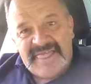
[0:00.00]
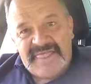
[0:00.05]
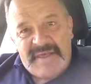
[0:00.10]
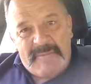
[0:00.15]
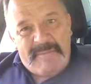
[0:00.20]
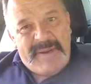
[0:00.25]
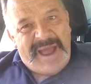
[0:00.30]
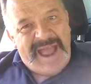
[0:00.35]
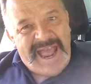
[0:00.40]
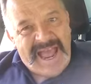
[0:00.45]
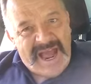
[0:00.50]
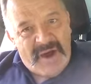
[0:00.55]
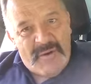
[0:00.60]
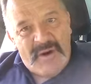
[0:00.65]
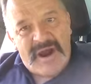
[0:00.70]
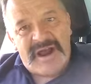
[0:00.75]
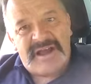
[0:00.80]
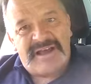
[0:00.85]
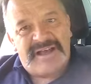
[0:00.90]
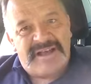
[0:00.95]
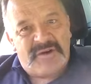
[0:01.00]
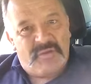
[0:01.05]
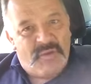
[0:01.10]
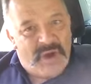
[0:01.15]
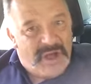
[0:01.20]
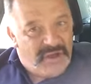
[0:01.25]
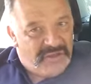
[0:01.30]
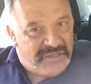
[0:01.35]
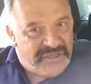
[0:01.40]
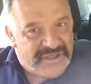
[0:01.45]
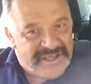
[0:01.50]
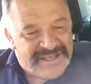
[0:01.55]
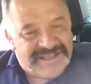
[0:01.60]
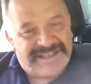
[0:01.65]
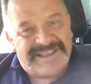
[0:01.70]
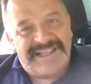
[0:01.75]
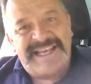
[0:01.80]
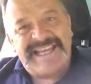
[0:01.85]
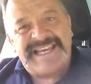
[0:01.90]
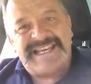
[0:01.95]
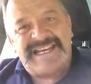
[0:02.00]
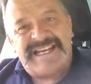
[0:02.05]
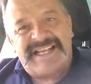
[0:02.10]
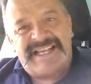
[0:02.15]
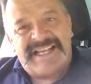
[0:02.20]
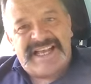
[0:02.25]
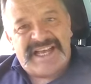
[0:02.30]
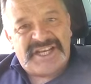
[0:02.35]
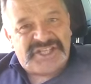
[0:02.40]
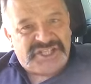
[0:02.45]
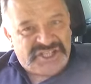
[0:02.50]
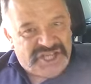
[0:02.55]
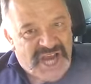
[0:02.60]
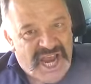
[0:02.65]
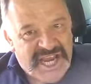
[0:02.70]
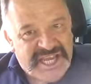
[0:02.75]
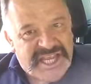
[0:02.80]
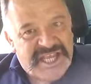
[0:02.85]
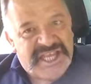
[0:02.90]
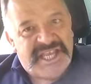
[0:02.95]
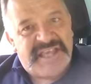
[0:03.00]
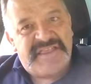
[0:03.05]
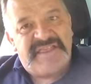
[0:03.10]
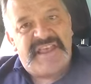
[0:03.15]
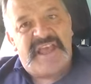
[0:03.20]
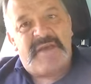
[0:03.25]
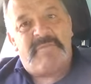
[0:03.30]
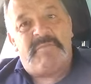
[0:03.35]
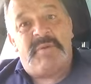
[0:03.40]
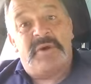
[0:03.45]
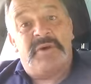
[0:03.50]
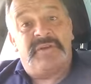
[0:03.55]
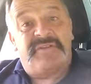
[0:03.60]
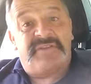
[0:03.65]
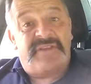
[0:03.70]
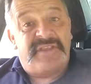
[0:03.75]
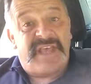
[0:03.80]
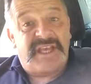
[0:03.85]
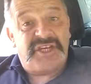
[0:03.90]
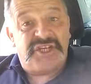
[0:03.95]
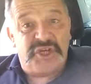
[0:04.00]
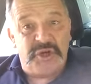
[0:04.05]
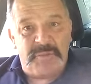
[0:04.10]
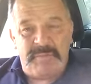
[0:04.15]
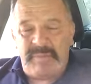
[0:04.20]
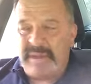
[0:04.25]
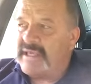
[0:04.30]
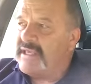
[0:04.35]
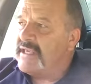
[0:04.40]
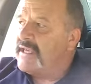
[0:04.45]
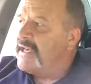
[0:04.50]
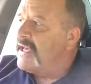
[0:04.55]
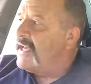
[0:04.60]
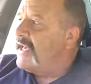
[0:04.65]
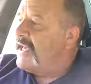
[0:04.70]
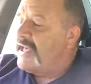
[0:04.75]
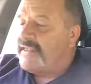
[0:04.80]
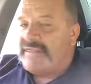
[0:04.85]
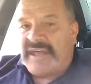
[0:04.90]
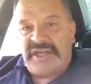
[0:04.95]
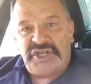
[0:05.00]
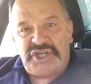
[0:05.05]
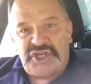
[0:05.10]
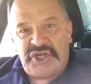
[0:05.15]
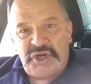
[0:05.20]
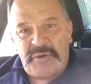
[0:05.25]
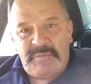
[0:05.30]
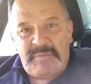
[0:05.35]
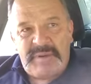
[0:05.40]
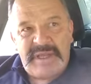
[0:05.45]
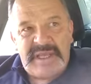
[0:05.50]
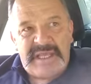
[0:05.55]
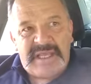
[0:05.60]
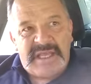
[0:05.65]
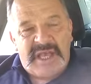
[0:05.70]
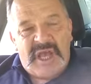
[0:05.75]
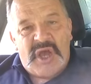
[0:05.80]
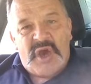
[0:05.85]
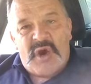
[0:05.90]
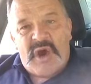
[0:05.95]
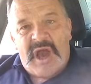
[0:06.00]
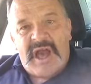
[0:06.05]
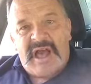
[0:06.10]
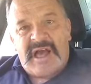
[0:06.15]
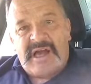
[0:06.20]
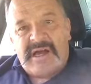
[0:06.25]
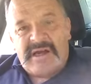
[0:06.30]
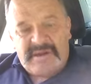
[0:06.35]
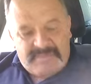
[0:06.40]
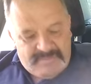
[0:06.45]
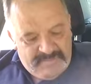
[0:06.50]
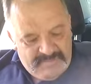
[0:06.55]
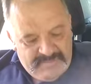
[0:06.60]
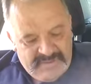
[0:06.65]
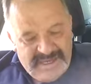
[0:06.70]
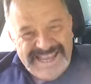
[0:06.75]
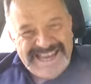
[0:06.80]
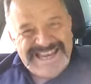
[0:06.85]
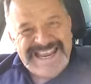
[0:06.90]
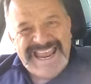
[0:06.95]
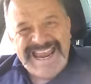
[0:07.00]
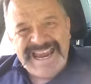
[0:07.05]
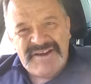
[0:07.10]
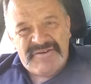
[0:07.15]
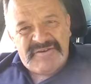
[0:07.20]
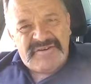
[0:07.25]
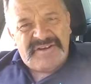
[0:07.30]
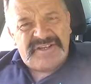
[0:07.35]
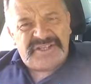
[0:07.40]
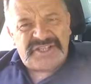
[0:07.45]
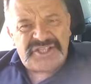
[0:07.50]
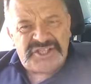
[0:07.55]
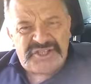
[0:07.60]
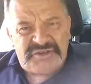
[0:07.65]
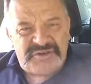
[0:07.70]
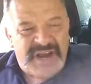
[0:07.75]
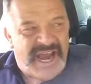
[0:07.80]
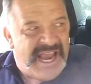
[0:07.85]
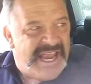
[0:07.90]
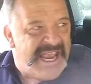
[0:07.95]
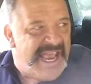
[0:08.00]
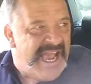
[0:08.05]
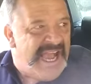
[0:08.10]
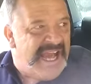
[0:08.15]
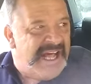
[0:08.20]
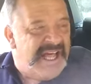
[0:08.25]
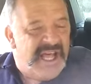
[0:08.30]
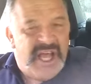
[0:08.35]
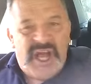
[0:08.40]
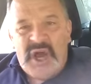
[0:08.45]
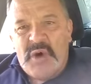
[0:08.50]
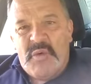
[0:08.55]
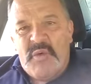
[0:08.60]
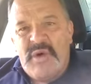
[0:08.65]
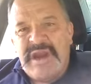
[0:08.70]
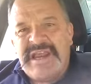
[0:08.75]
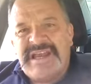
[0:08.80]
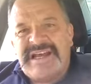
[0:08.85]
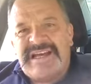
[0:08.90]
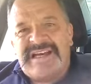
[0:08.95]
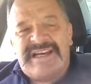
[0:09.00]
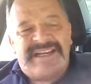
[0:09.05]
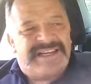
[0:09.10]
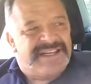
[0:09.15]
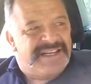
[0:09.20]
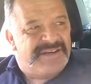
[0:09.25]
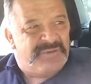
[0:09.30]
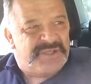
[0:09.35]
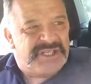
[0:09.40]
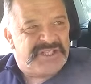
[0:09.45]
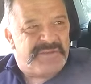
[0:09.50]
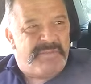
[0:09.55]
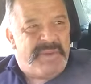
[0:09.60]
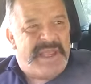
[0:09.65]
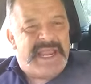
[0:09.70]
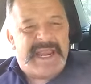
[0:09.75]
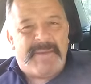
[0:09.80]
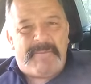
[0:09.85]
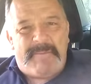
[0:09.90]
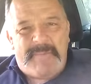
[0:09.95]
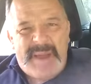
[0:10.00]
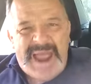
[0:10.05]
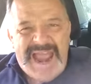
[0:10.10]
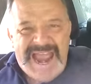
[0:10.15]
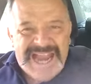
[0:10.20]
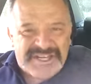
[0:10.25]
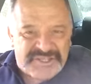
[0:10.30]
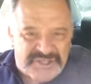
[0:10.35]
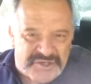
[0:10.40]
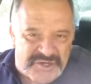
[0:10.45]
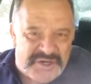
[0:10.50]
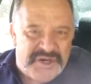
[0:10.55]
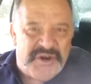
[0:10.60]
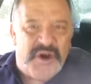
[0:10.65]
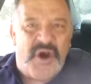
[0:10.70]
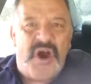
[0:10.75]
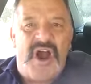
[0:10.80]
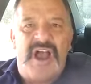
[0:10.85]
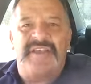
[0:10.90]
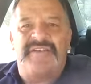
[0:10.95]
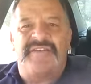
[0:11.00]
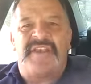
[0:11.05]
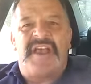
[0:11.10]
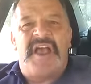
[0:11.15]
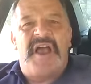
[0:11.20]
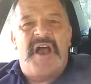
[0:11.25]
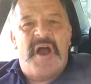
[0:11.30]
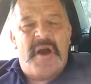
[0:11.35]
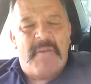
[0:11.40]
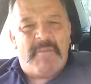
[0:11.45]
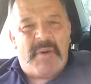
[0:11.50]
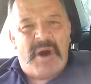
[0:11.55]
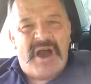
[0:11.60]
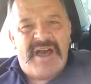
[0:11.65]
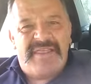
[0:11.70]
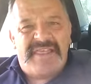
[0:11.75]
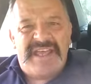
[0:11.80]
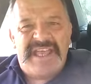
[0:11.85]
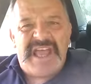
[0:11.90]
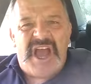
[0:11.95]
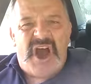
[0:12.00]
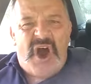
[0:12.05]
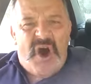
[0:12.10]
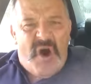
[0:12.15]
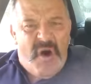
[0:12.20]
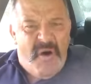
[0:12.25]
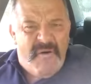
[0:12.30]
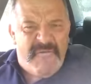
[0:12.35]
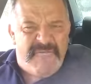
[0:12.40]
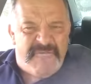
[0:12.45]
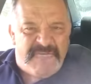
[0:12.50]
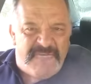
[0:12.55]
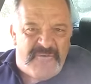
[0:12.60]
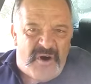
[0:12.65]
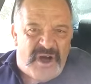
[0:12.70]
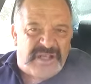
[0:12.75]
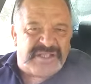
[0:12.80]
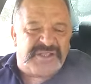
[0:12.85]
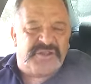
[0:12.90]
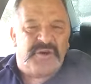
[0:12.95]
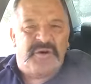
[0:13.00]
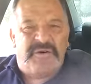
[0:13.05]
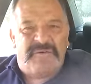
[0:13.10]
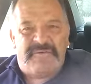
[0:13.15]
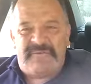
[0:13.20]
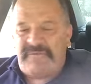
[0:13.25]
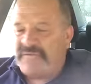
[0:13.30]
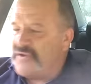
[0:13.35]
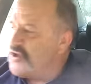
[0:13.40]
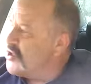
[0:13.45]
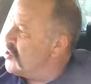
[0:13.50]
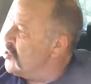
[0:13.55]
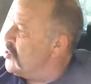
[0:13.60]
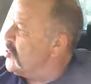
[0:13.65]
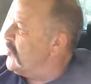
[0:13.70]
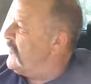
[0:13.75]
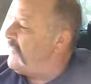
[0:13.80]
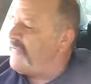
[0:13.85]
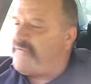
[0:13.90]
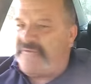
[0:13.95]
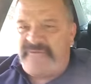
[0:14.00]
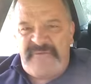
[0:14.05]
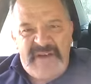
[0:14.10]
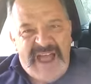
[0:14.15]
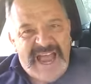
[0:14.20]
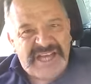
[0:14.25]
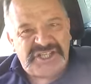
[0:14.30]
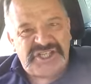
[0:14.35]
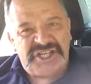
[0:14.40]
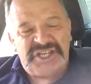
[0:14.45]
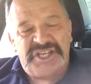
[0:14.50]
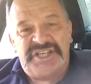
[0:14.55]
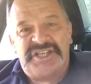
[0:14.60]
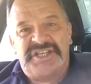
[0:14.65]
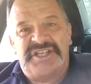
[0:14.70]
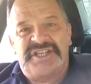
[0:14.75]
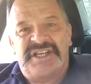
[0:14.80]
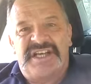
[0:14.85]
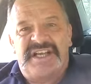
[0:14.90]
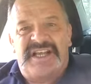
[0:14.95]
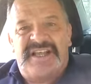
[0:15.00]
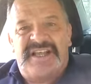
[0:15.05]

The power, wealthy elite are shaking in their boots, and they should be. They should be. And here in Australia, we are just being patronized by the old fossil fuel fashioned